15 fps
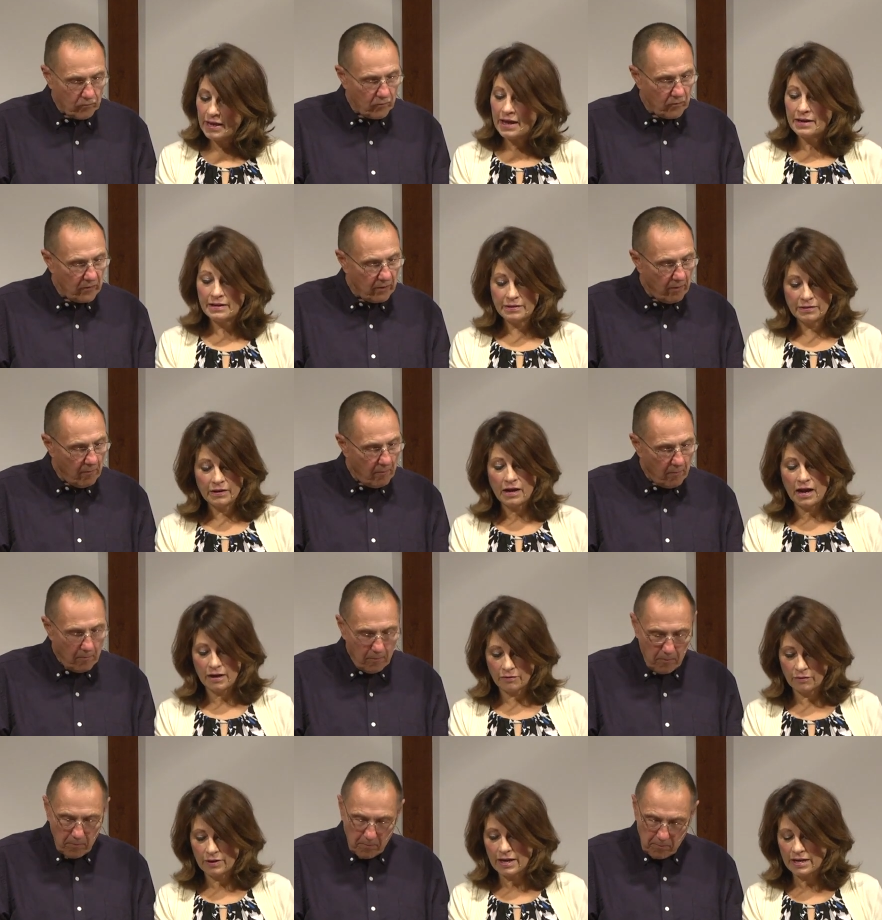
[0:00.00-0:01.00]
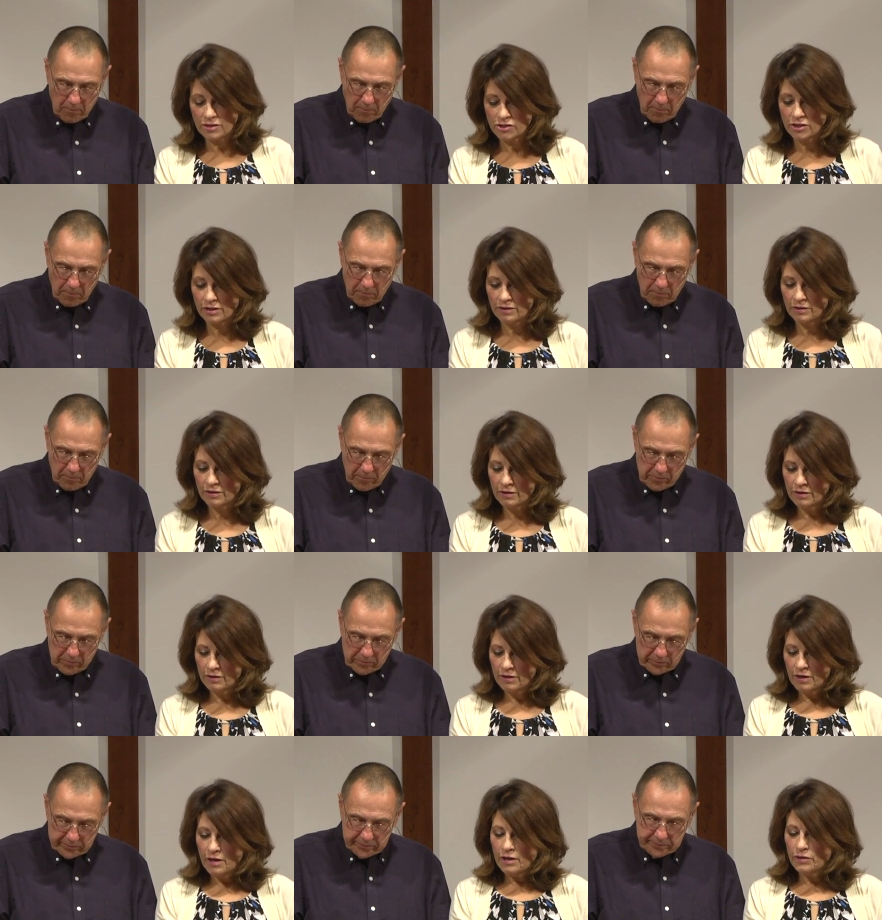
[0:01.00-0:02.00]
Speaker 1: and in the congregation.
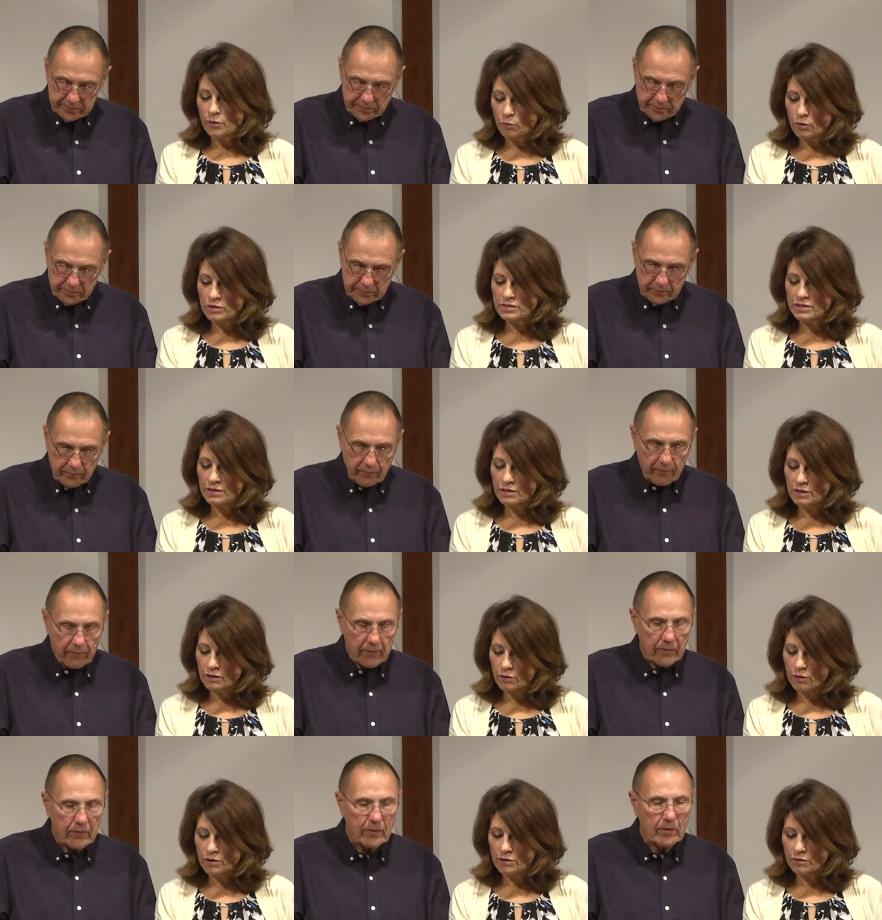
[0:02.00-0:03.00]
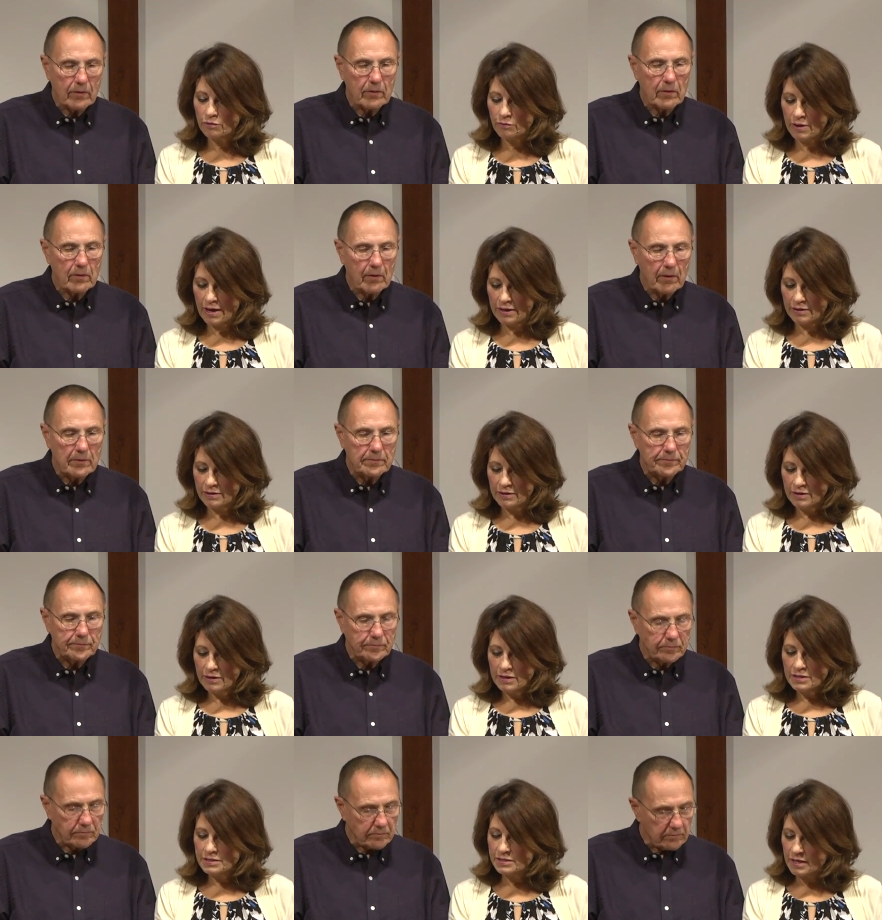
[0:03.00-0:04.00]
The works of the Lord are great,
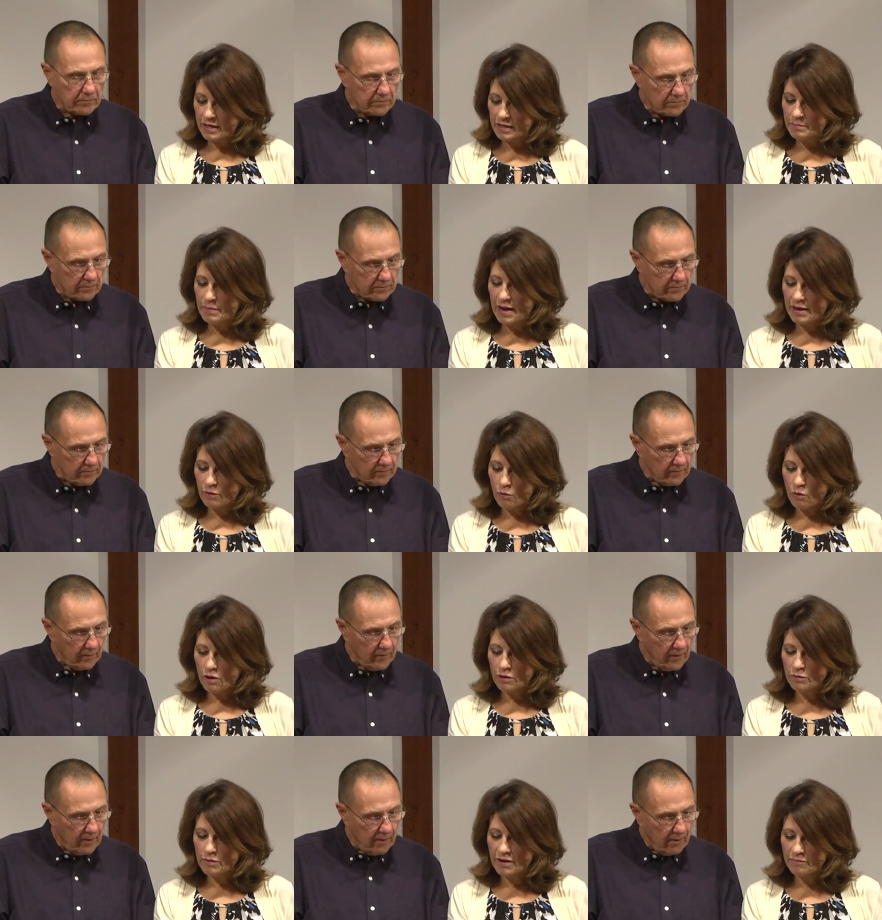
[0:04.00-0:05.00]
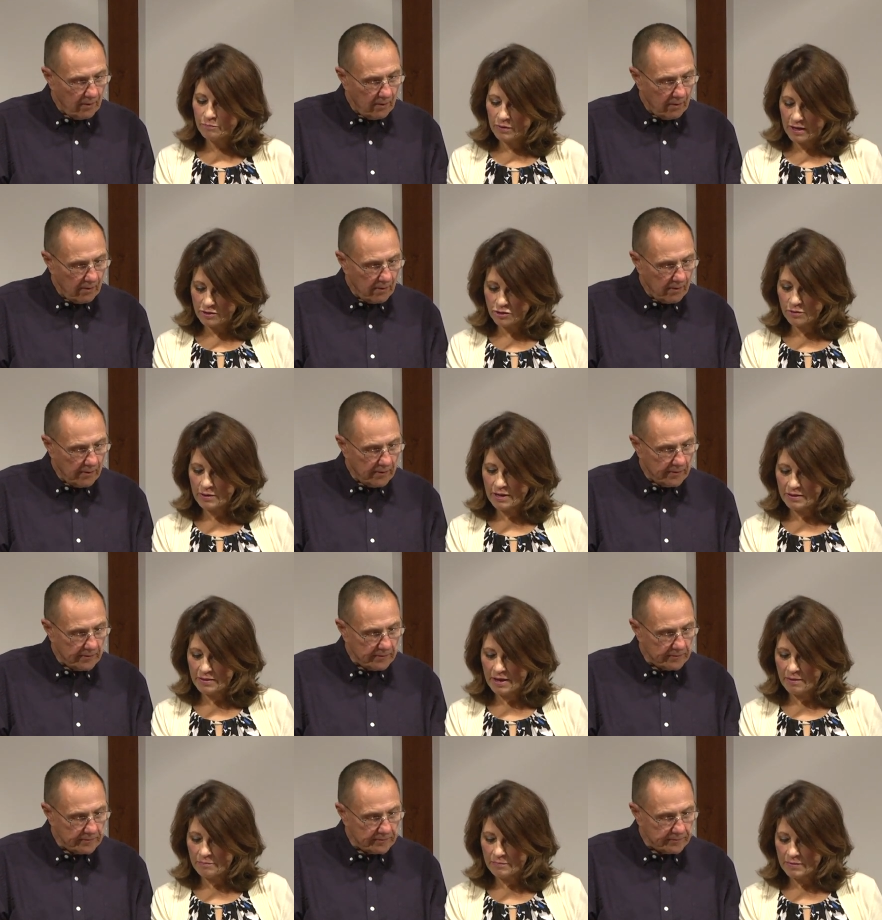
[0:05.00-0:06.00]
studied by all who have pleasure in
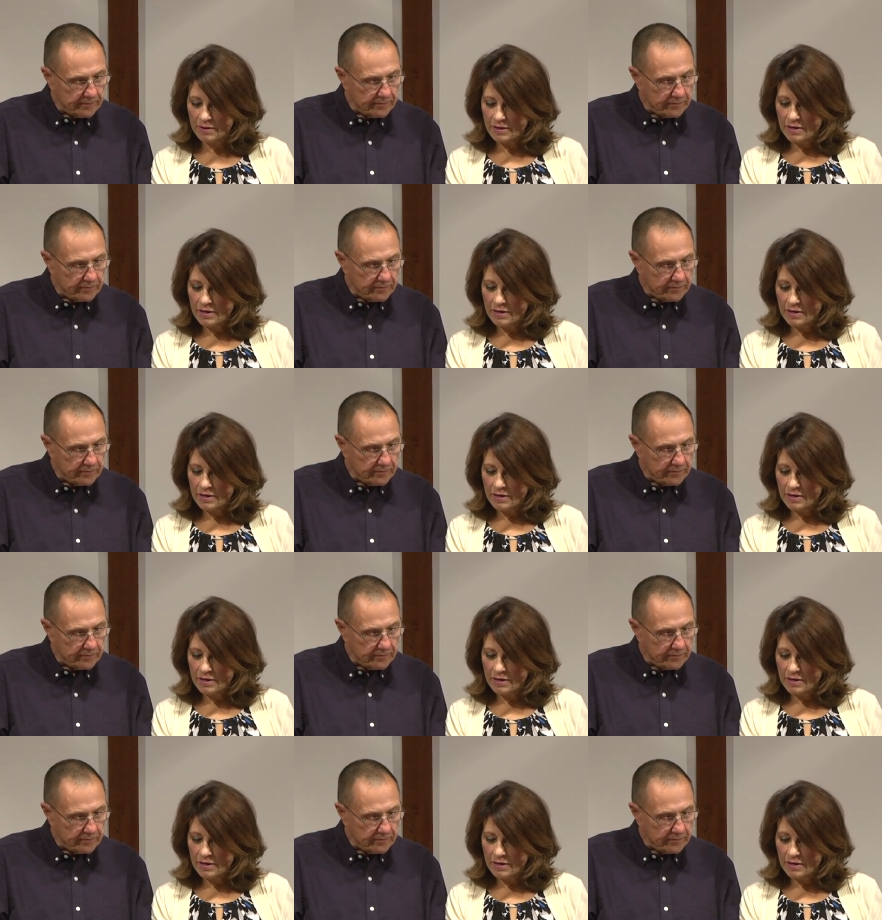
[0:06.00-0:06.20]
them.